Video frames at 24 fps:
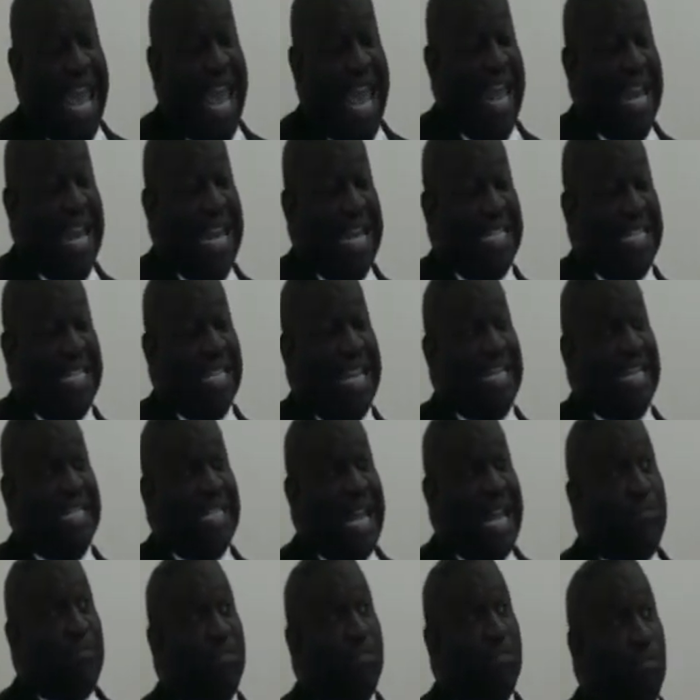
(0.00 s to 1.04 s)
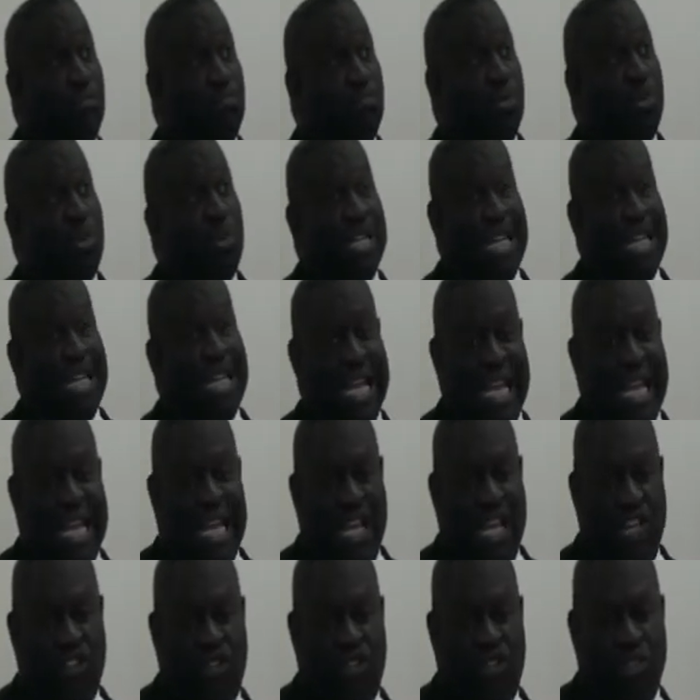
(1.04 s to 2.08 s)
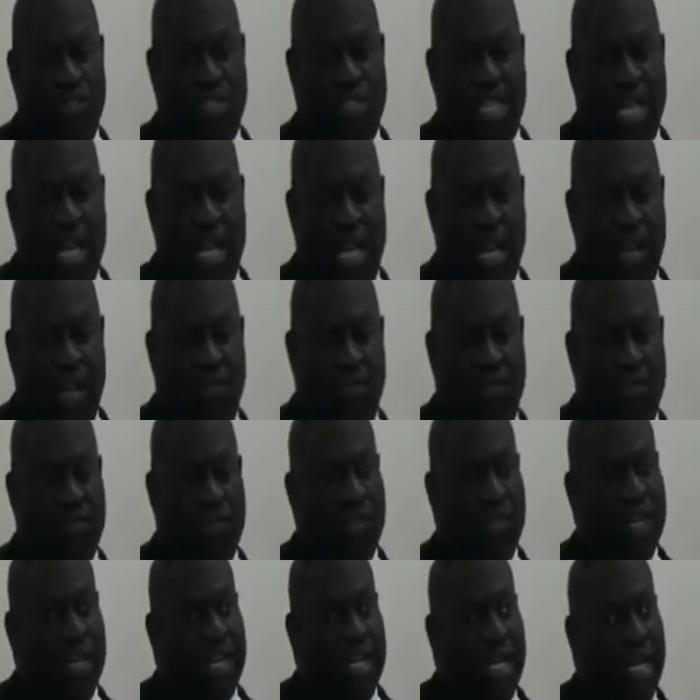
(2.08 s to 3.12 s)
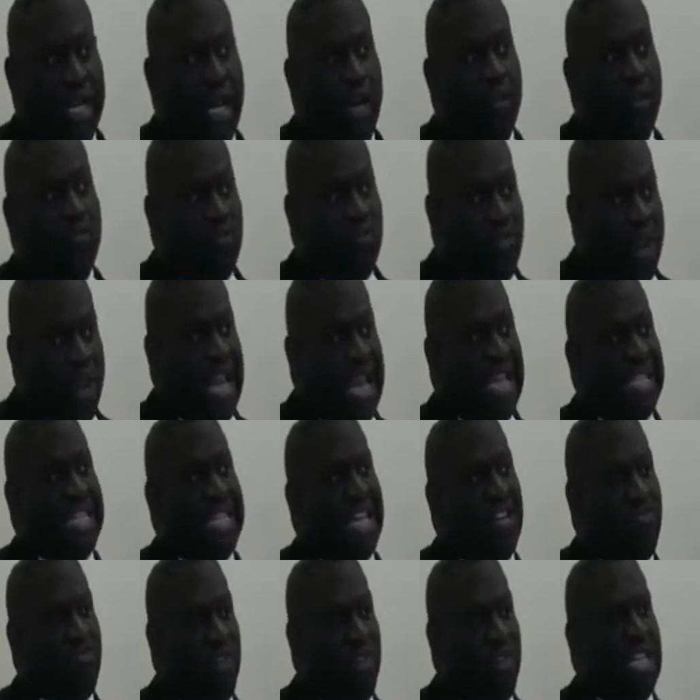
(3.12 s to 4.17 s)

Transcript: And it is an attempt to put issues of race and